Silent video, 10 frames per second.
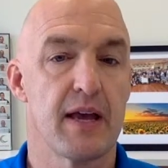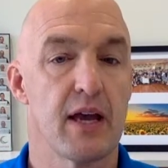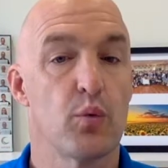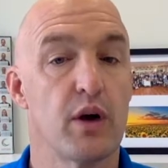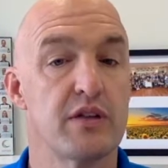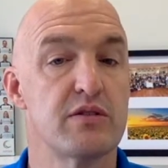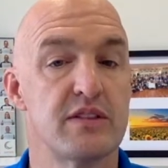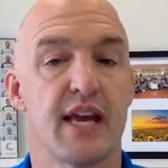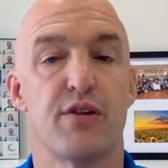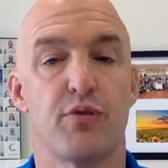and what you
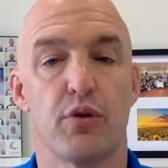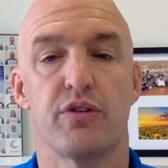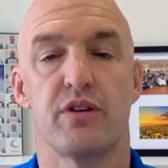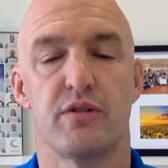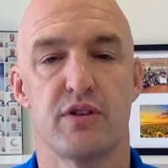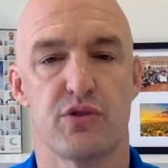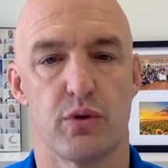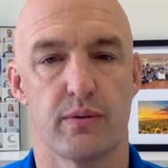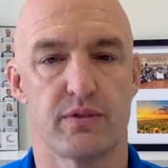stand for as an individual.